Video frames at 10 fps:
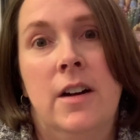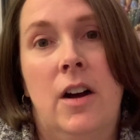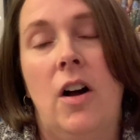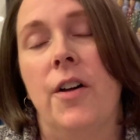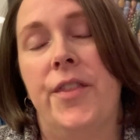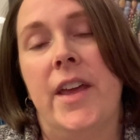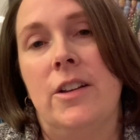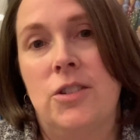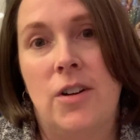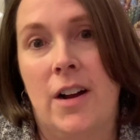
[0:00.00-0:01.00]
all
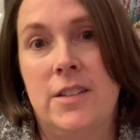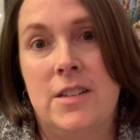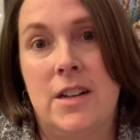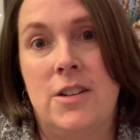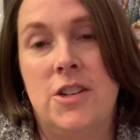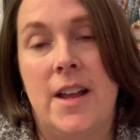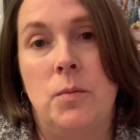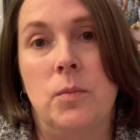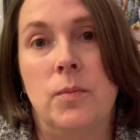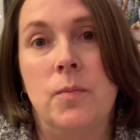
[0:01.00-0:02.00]
things cross stitch.
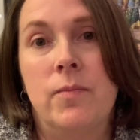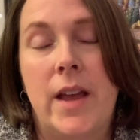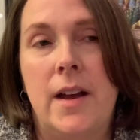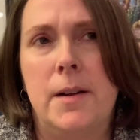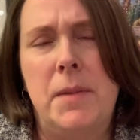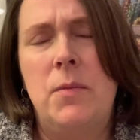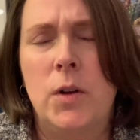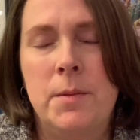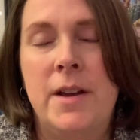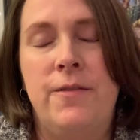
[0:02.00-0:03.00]
And in one
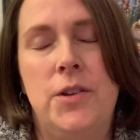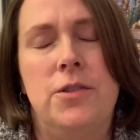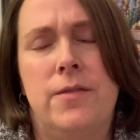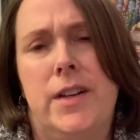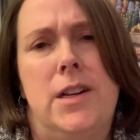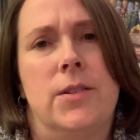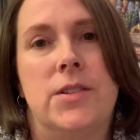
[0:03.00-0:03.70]
of my future videos,